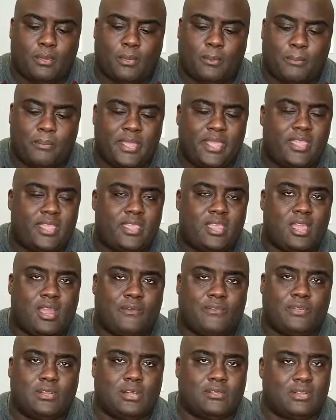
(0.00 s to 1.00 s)
Be
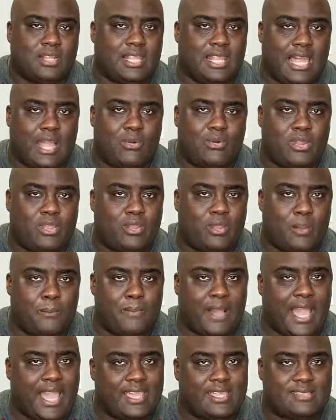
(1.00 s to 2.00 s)
careful of allowing your
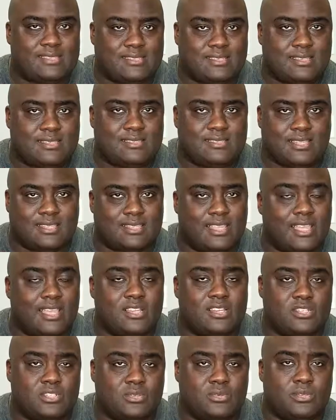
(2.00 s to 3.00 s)
biases, the
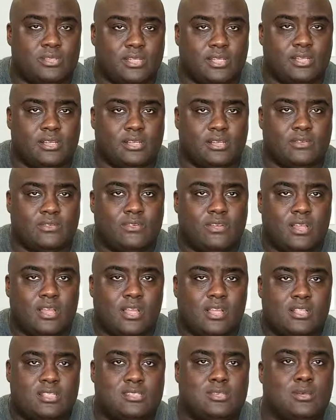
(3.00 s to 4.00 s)
things you love,
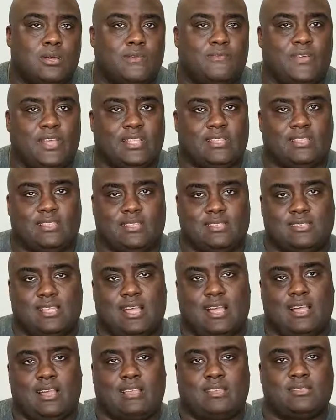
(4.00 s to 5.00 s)
to affect the
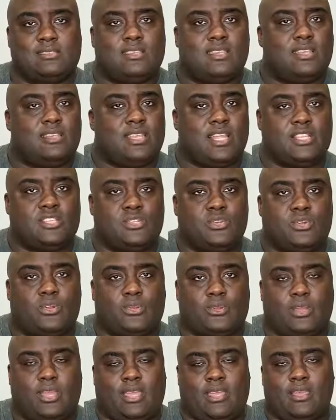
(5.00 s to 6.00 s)
designs that you
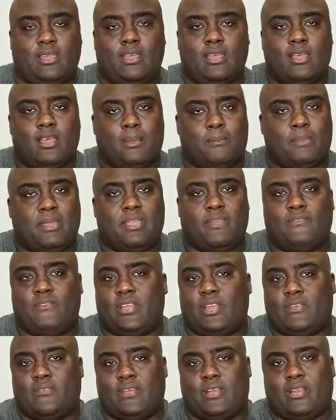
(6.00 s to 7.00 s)
create. Be
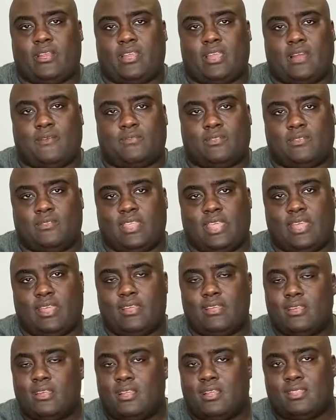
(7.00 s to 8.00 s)
very, very careful of
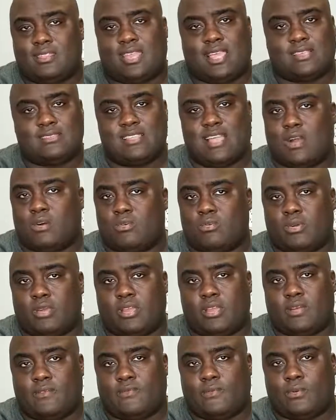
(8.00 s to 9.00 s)
that. That's not what we're
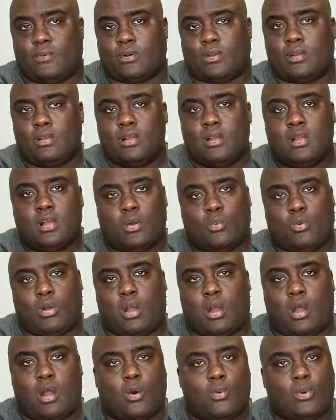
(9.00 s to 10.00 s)
here for.
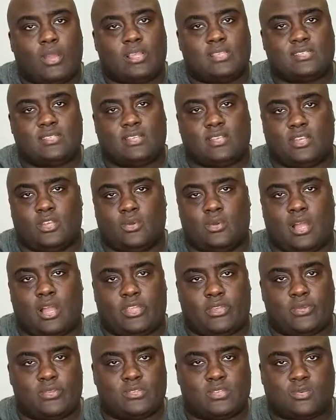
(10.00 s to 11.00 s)
We're always here to do our
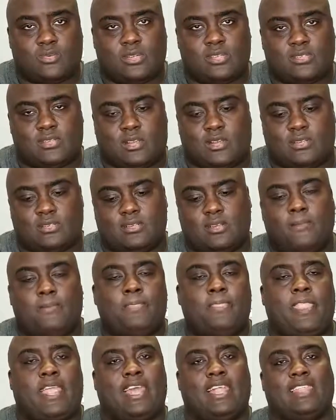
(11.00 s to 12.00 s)
user research
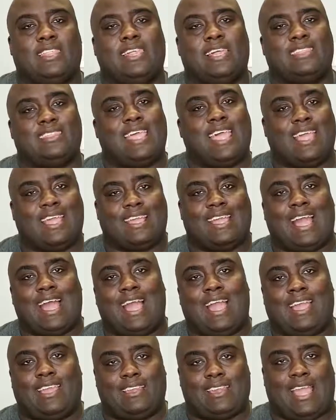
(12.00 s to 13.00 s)
and let that
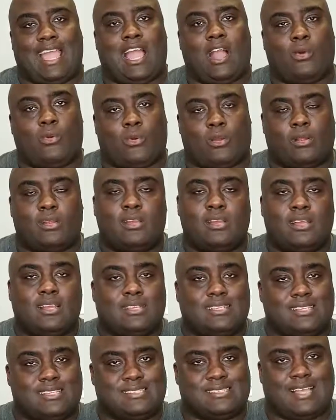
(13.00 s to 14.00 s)
guide our
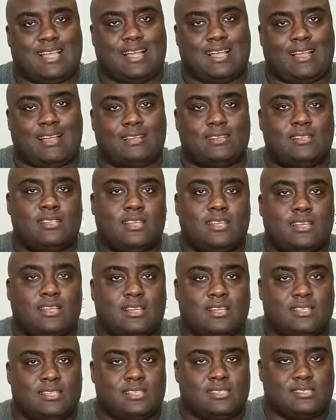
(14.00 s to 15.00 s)
design
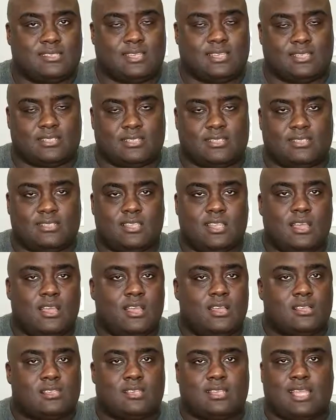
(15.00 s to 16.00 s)
decisions.
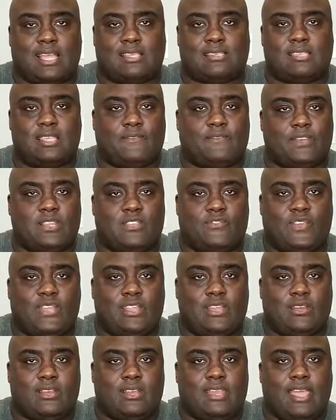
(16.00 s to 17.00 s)
So that's it for this
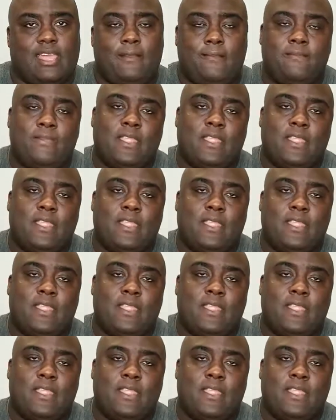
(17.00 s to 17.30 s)
video today.